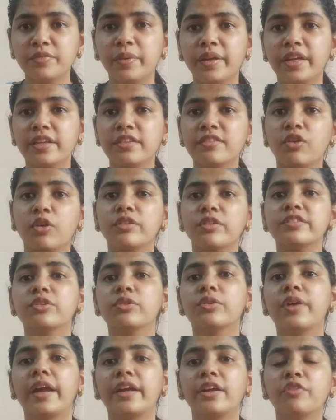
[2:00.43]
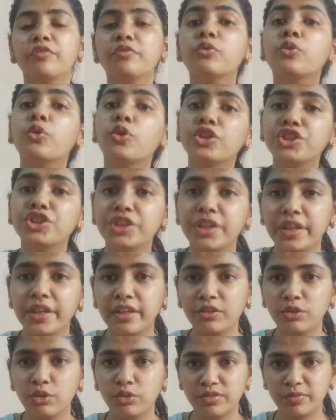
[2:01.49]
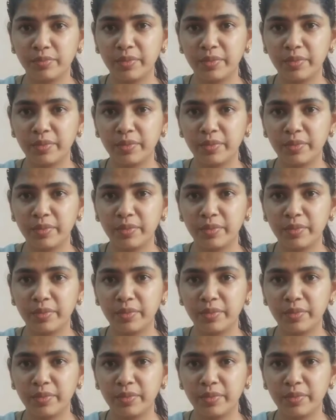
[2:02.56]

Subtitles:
but he's also kind of questioning those